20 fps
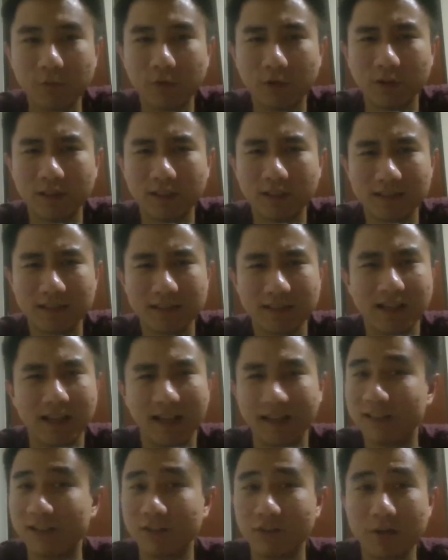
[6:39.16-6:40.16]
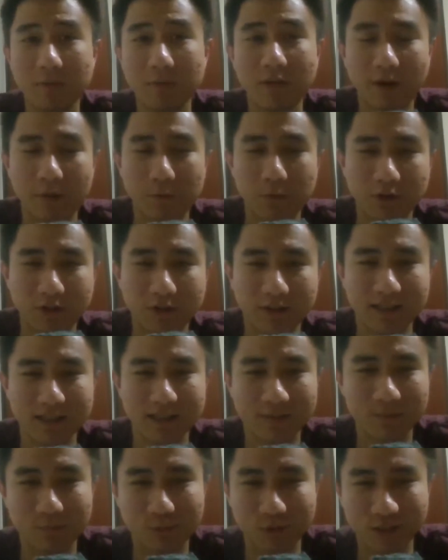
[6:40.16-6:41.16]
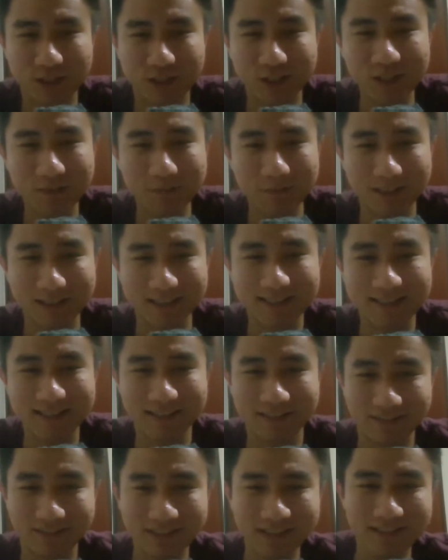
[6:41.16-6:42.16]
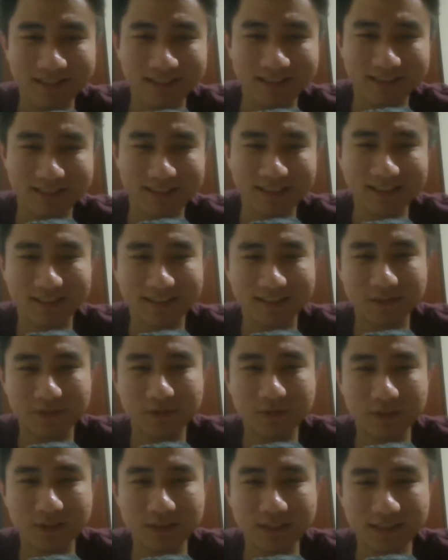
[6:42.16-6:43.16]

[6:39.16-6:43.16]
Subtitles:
for this, and correct me if I'm wrong, is precision medicine, right? Is that the term for it?